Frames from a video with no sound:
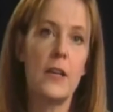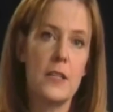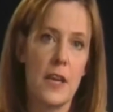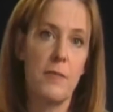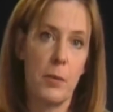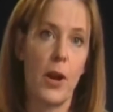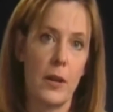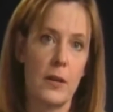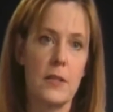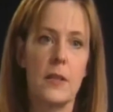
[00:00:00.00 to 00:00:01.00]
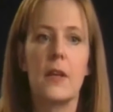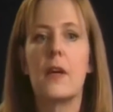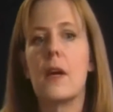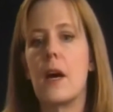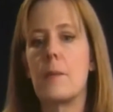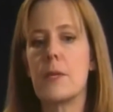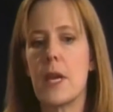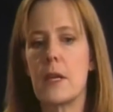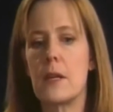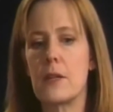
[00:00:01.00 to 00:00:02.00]
and safe product to get
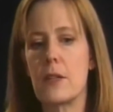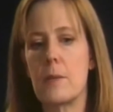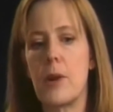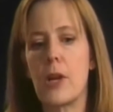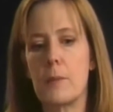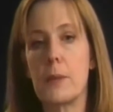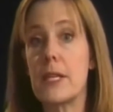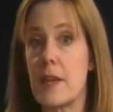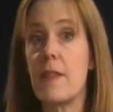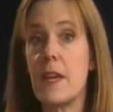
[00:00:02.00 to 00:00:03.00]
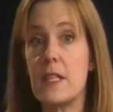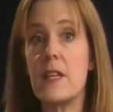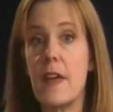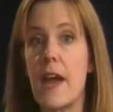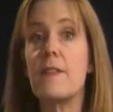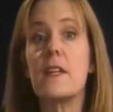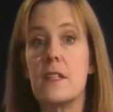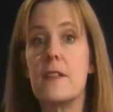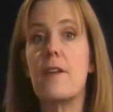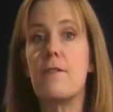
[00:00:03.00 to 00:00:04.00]
it onto the marketplace. And they did that. They
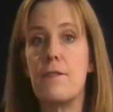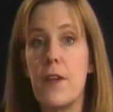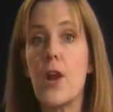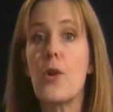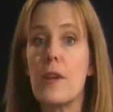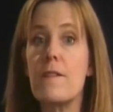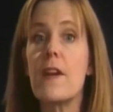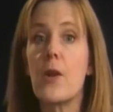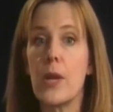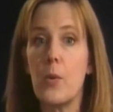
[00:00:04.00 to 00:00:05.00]
did that very, very